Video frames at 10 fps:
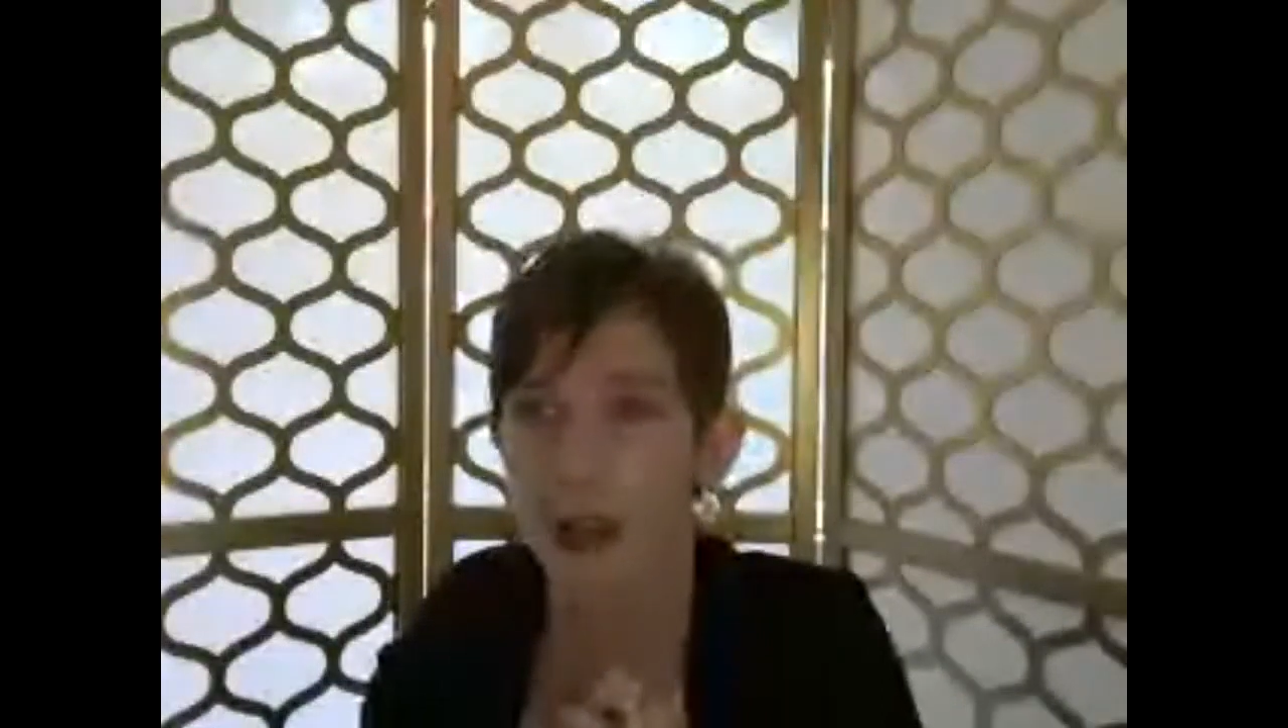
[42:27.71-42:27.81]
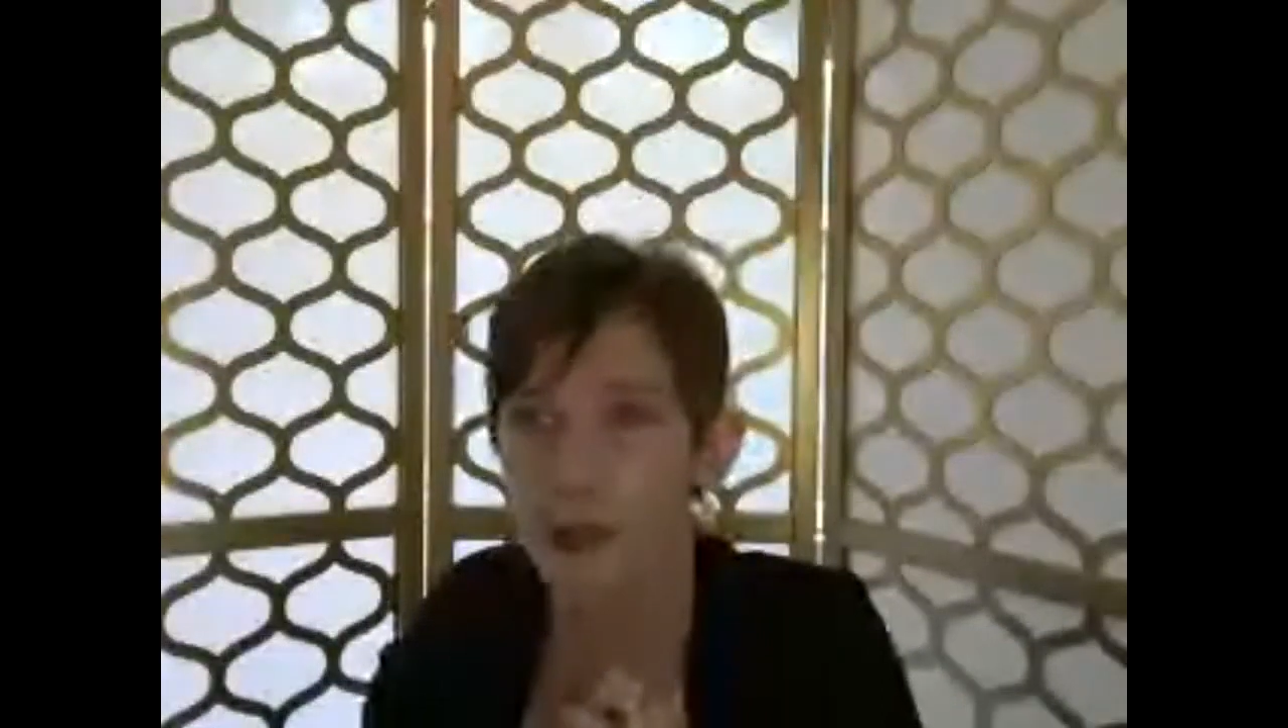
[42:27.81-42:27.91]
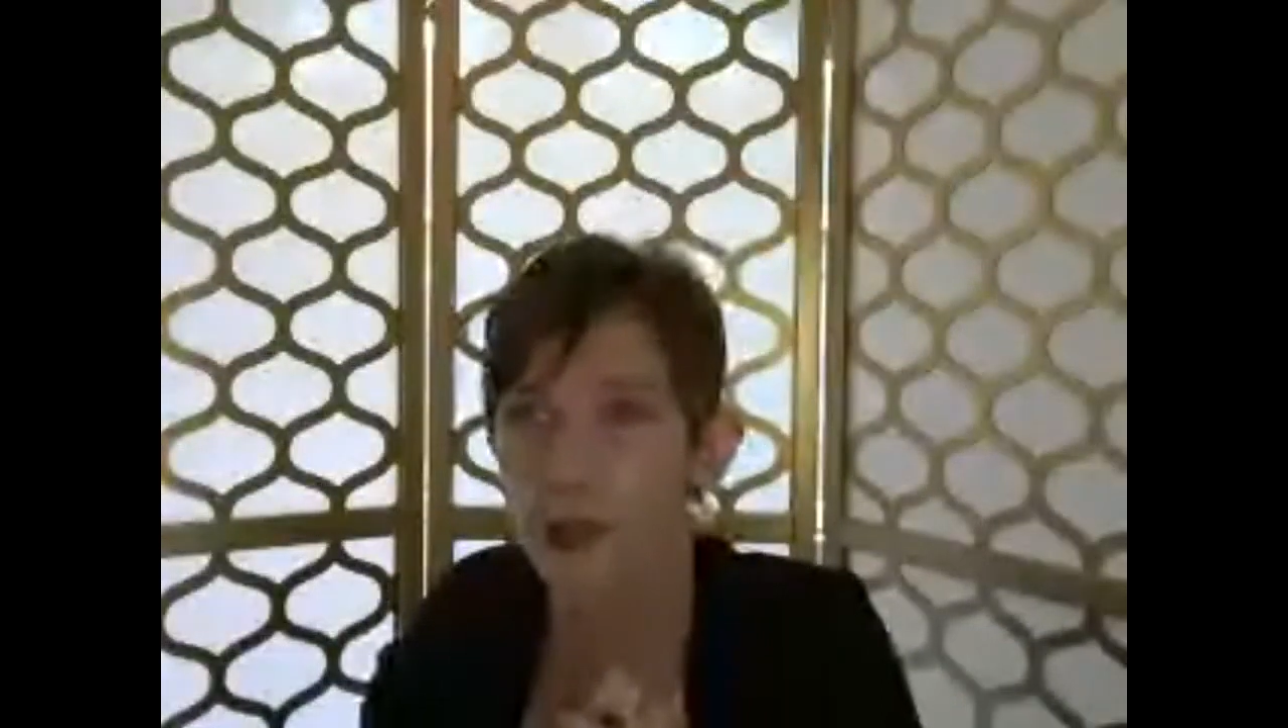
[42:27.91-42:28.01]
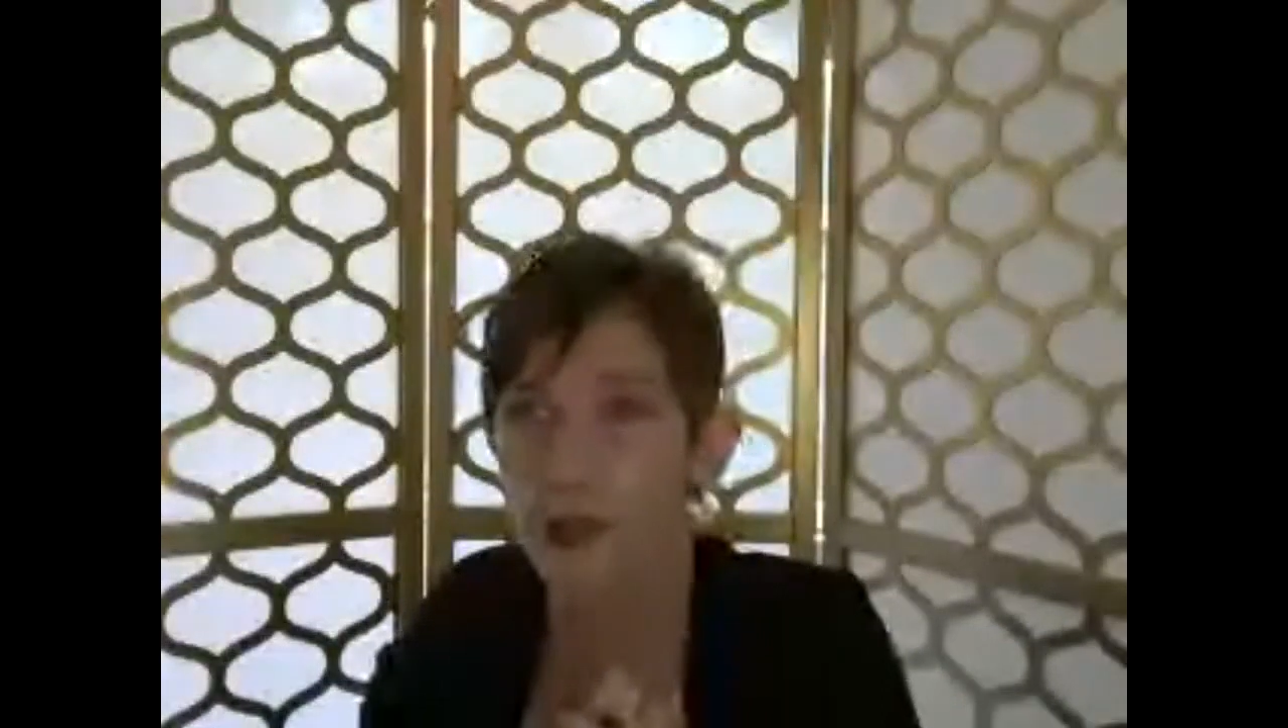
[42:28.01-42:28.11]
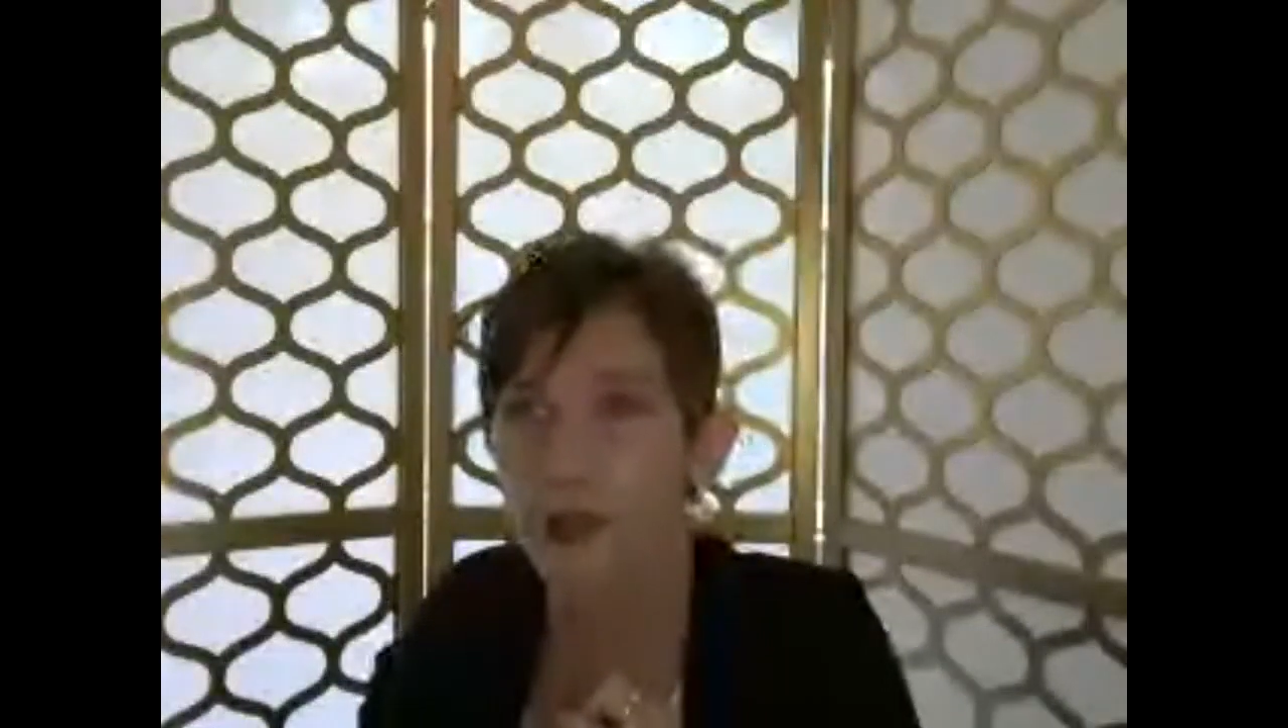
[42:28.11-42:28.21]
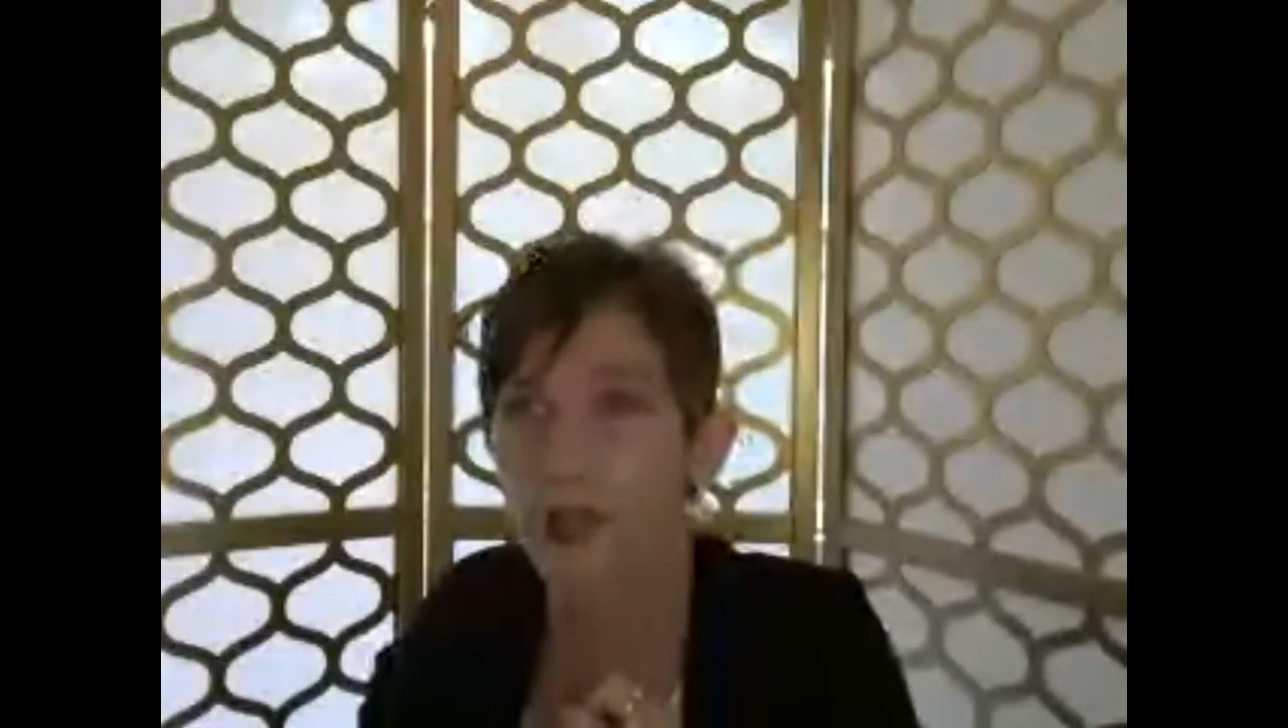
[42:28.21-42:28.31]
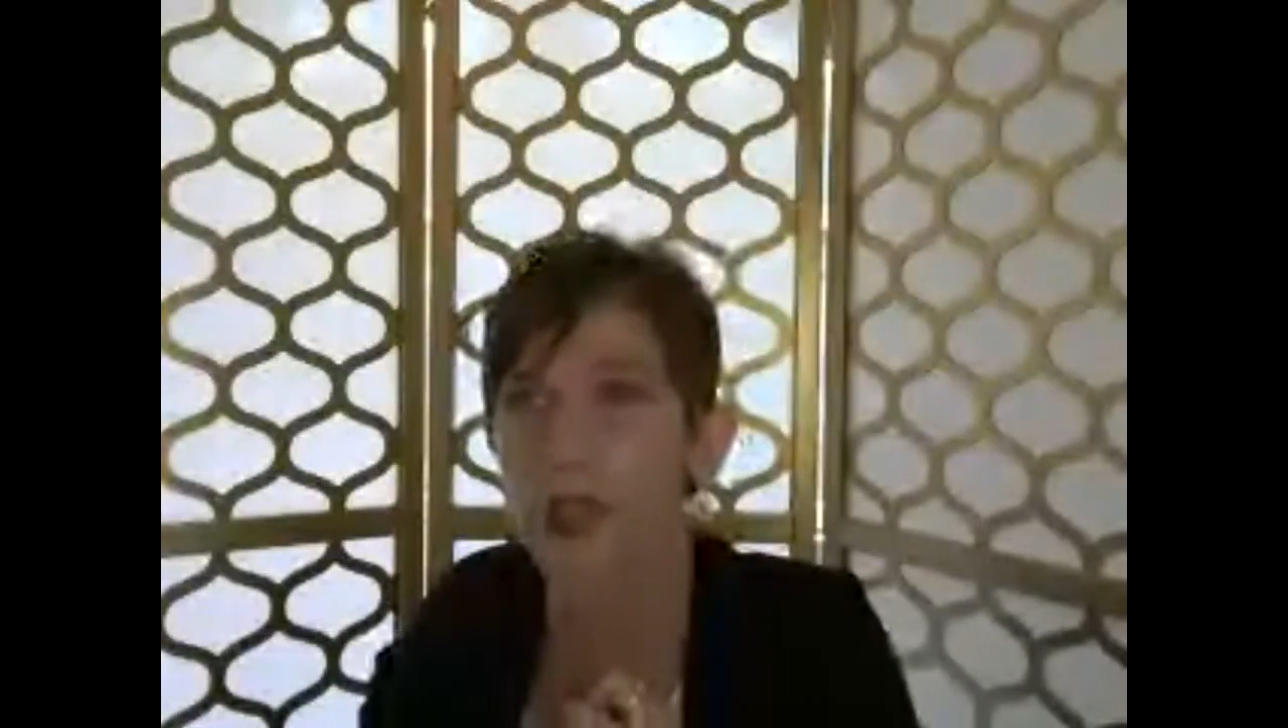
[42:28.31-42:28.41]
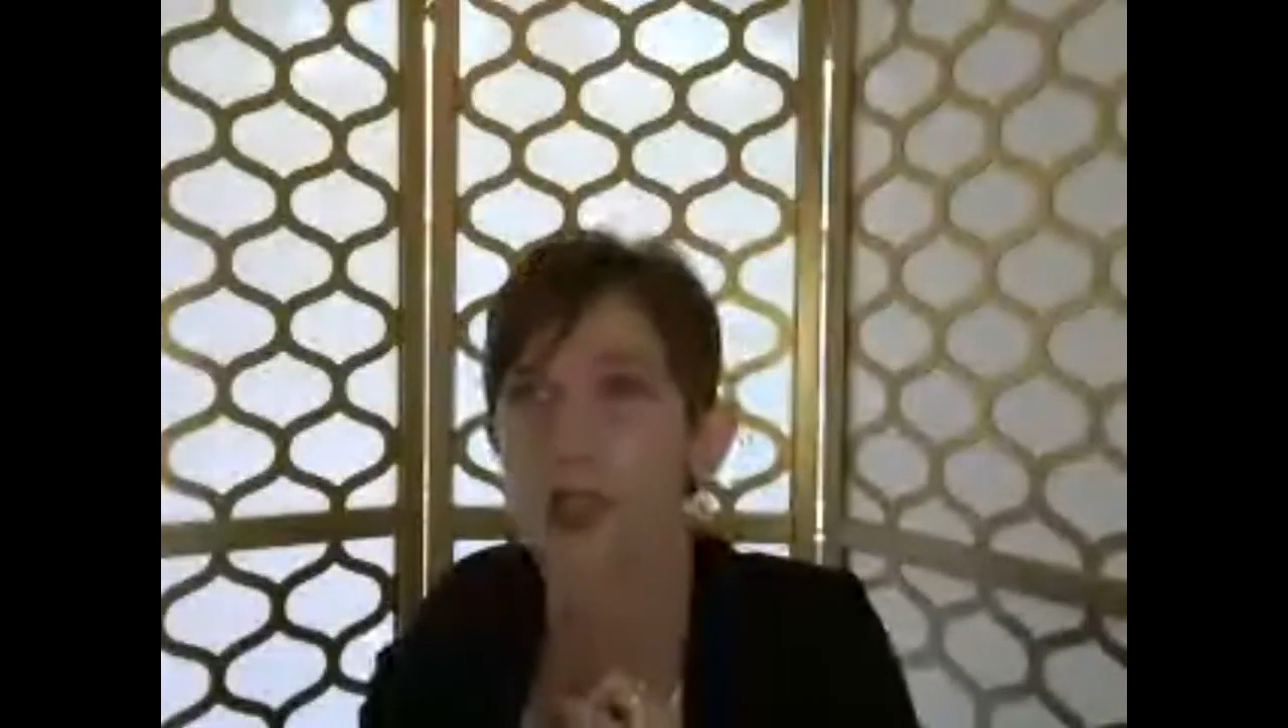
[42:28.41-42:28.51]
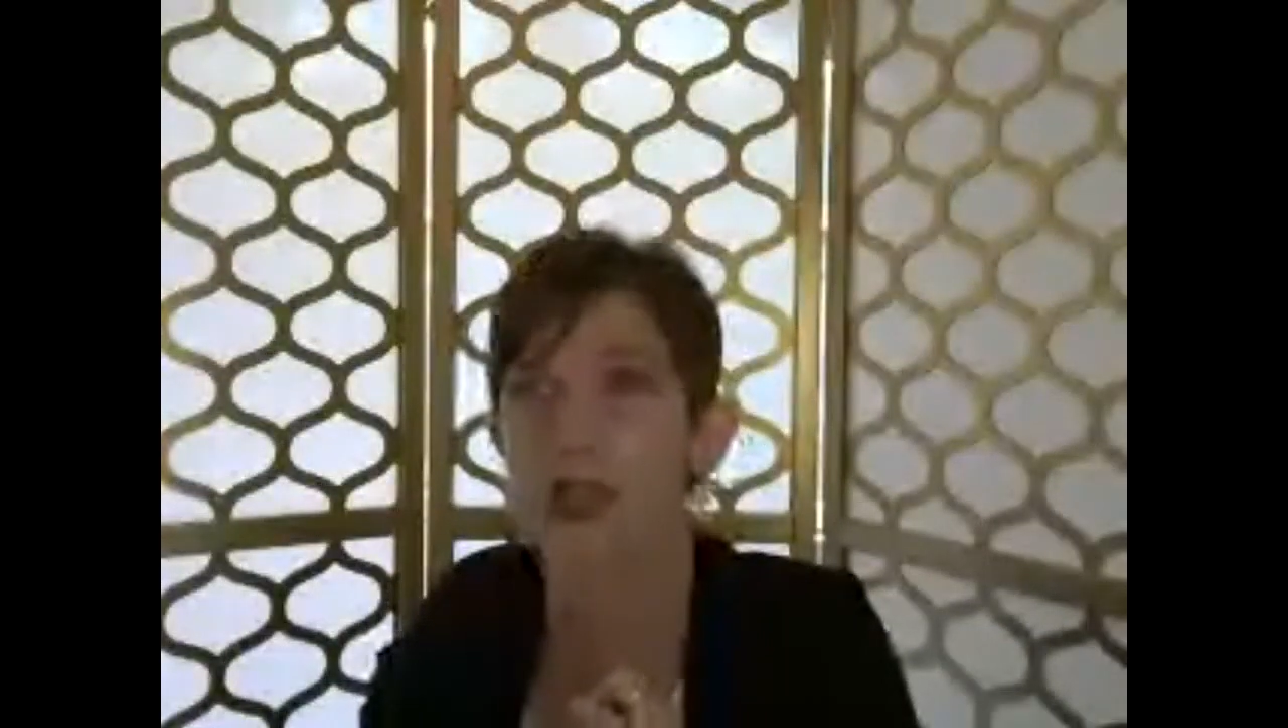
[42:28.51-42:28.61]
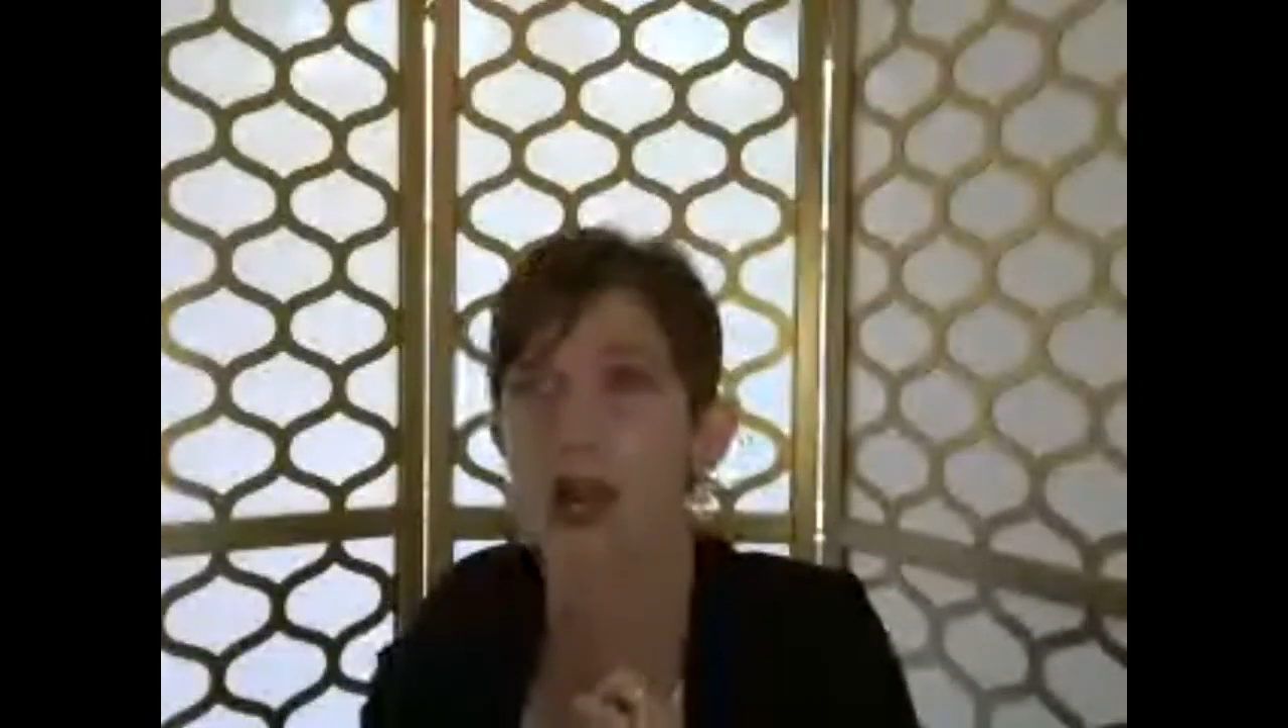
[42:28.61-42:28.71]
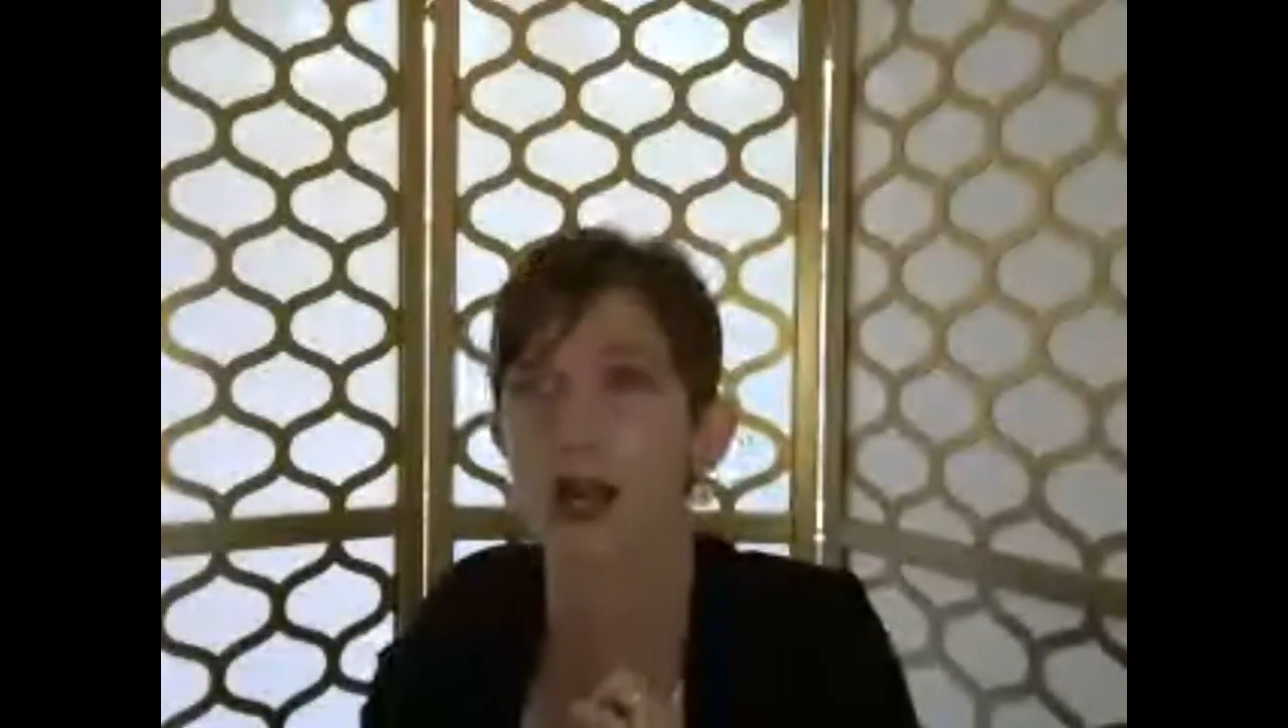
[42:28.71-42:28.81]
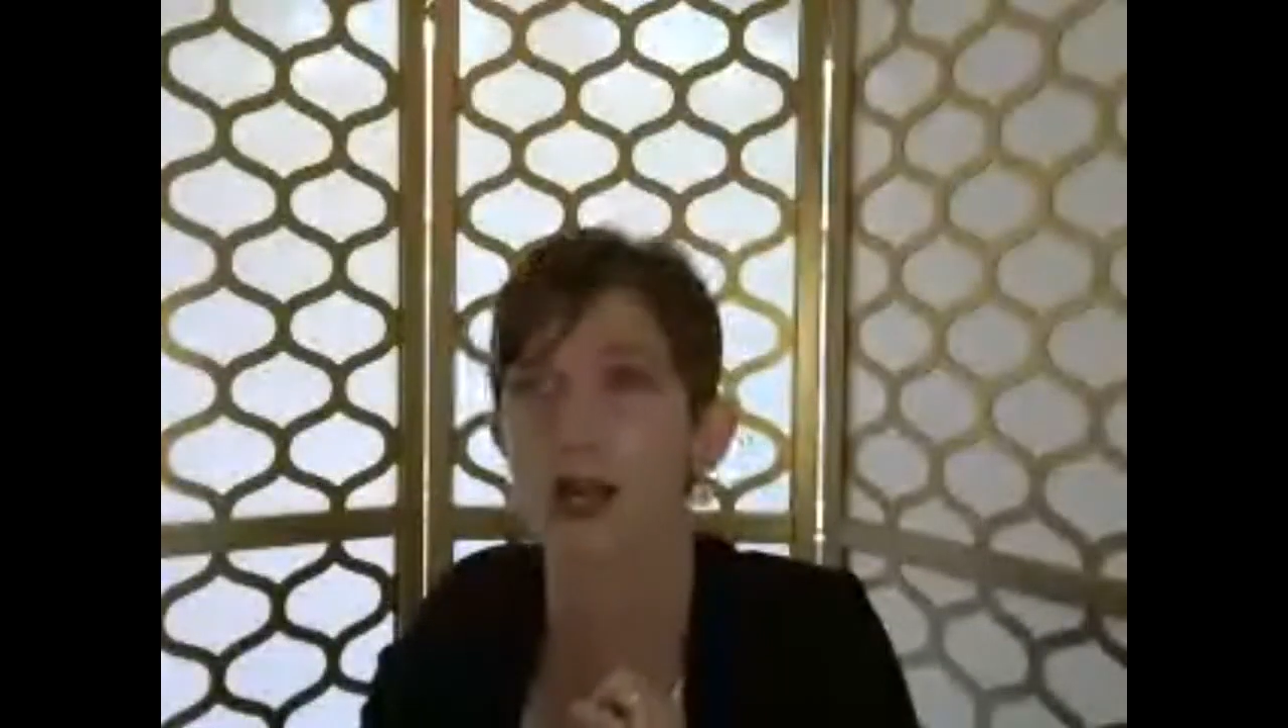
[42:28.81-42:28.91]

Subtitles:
absolutely